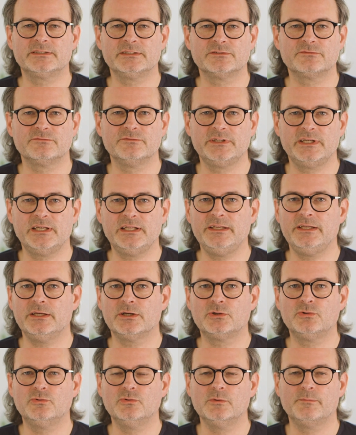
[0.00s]
is really a
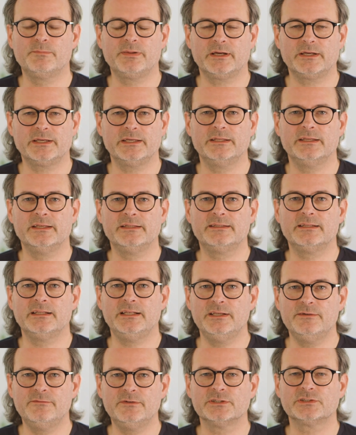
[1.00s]
cool plugin and
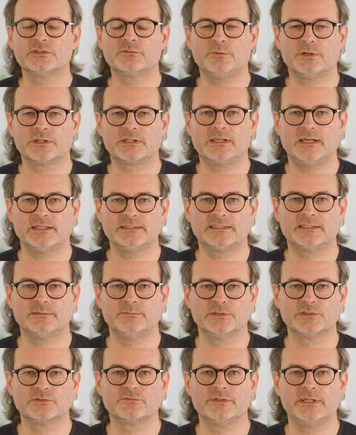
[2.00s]
delivers what
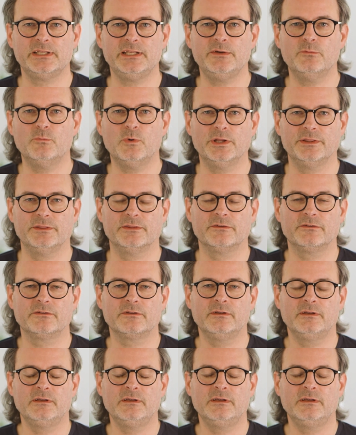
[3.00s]
customers really want.